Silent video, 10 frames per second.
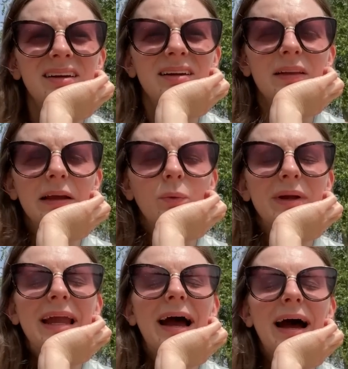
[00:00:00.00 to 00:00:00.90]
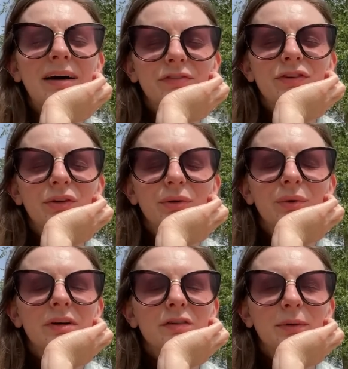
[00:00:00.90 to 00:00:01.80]
Like, we have to,
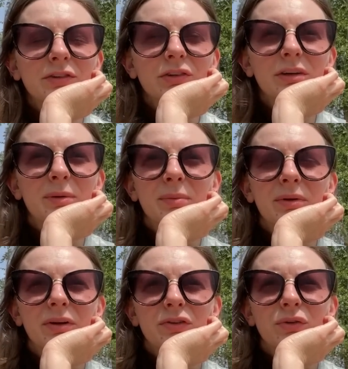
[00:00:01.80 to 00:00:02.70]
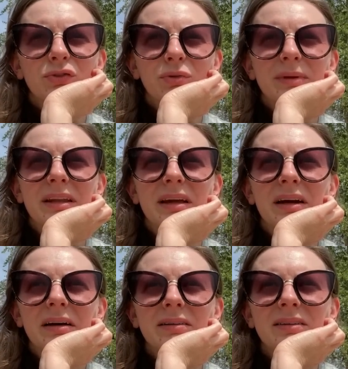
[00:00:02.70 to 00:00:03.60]
especially people on social
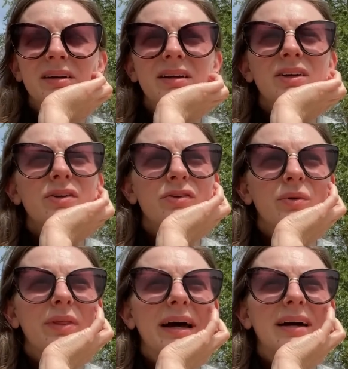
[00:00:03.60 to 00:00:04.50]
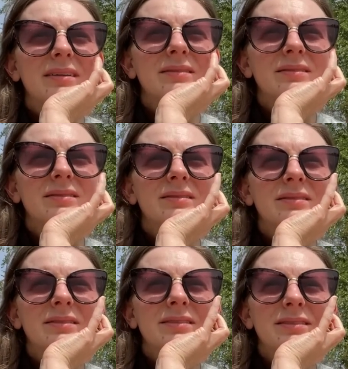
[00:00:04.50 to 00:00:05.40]
media, so that
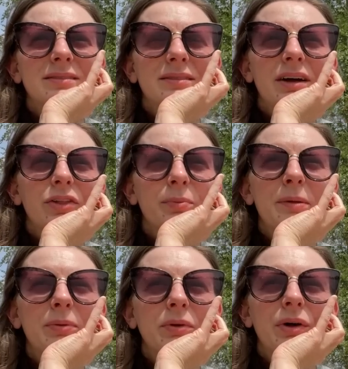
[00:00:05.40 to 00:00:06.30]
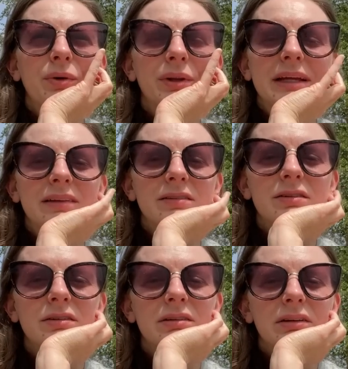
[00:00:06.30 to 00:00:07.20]
other people know, like, this
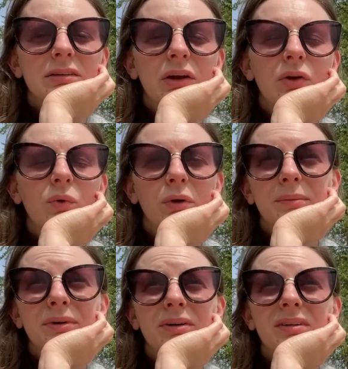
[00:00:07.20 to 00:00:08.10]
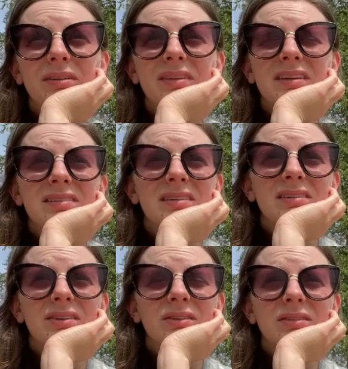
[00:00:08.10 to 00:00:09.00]
is normal, this
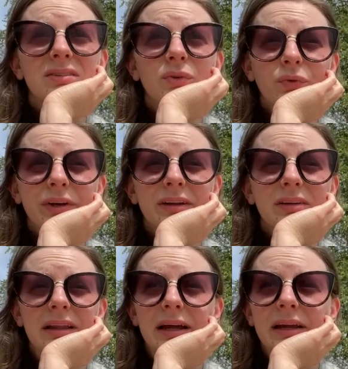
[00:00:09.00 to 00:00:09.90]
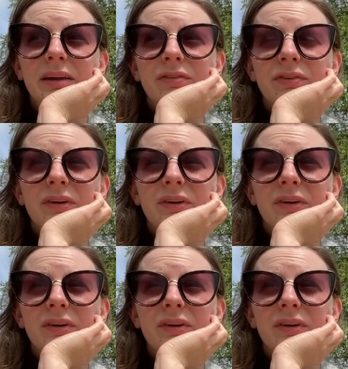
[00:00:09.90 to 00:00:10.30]
is real life.